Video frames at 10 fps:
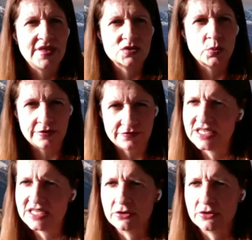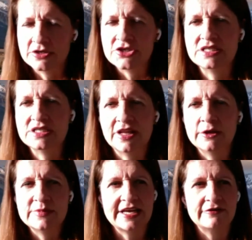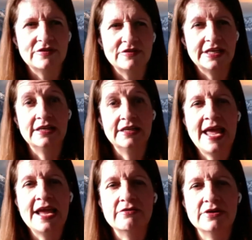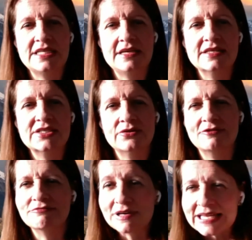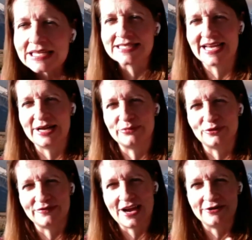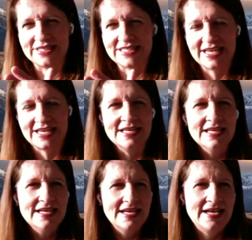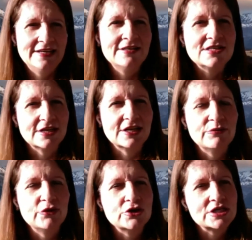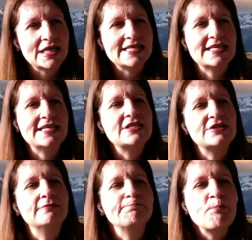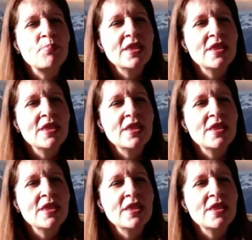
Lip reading: That's one of the technologies developed out of Lincoln AgriTech. So a great example of R&D into commercialization.